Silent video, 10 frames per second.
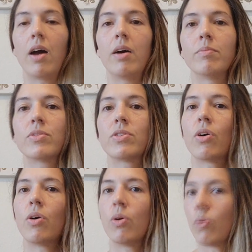
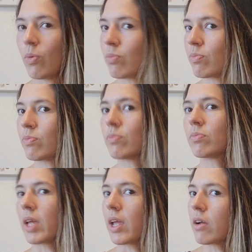So my
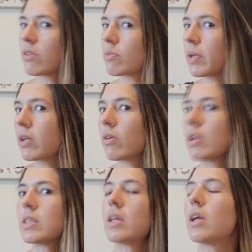hair is being
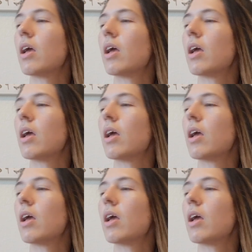crazy.